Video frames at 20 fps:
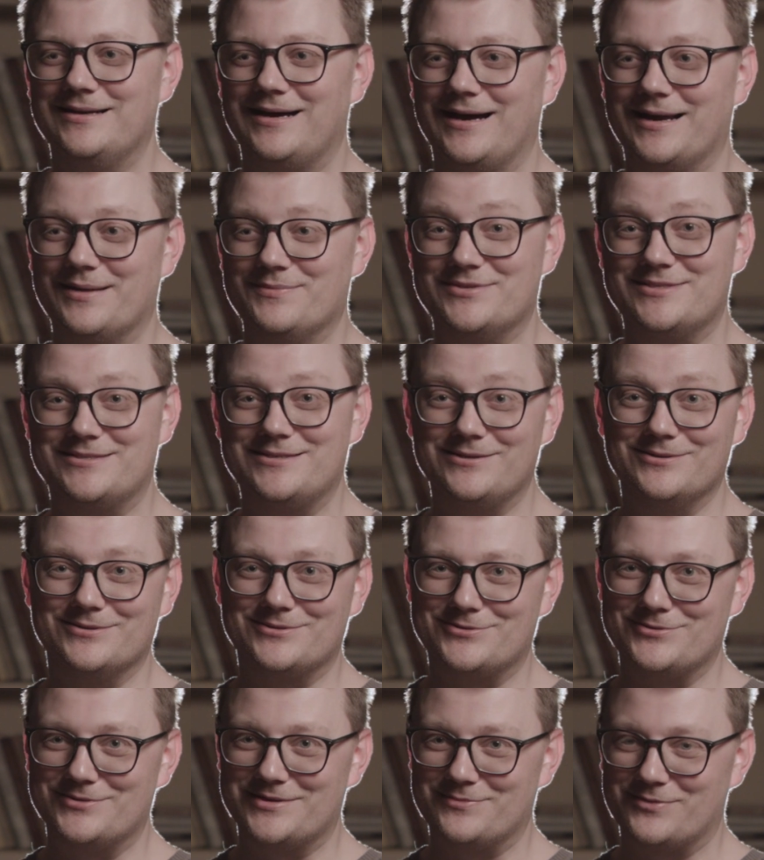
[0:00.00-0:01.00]
I'm still a
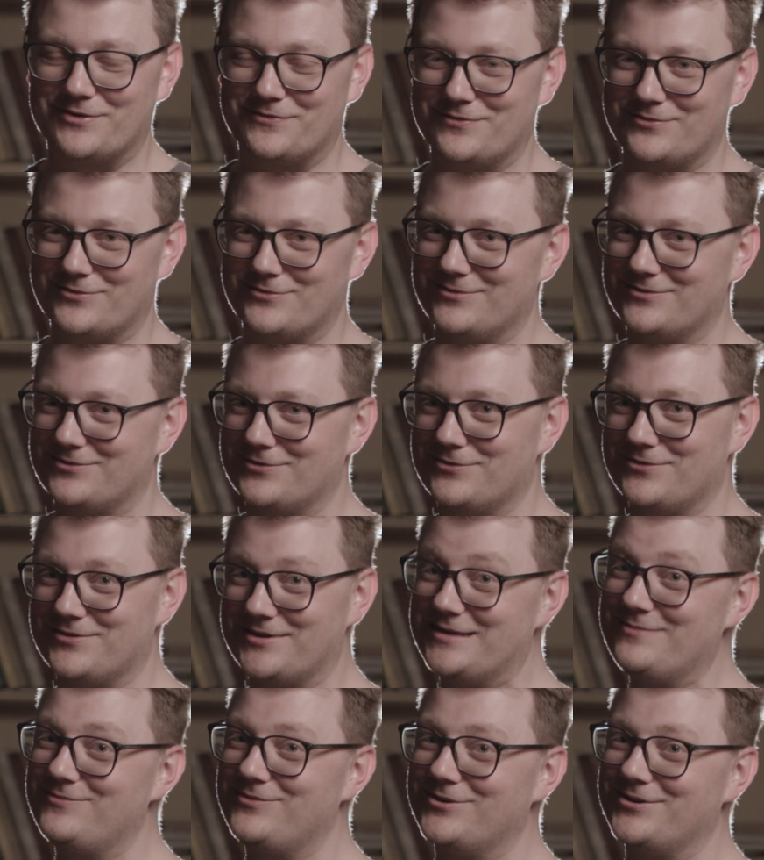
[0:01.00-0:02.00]
student at Prague Film School, so I
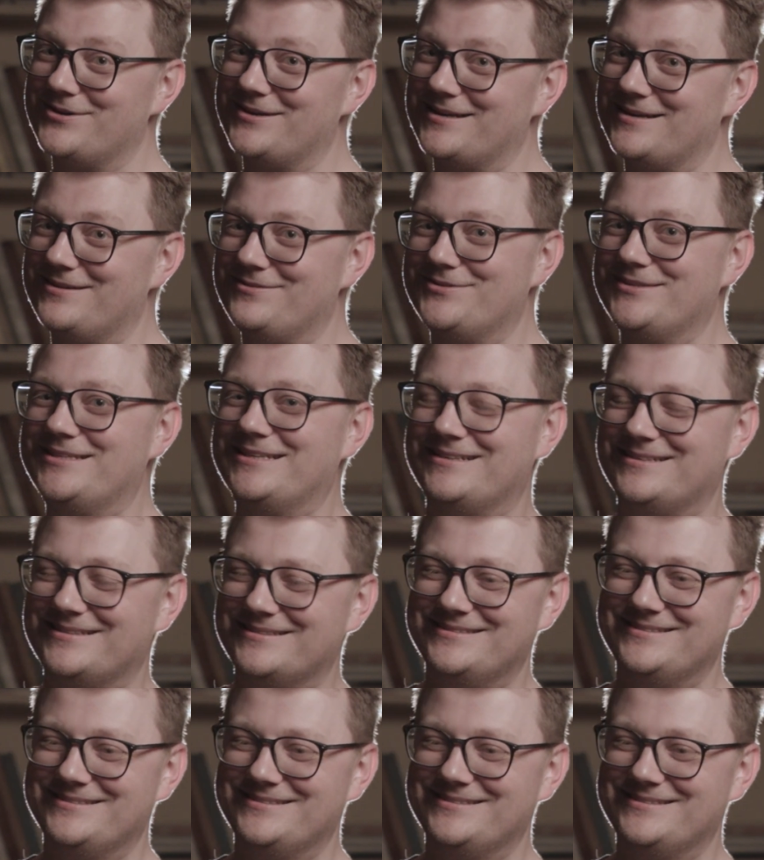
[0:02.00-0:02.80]
keep learning every day.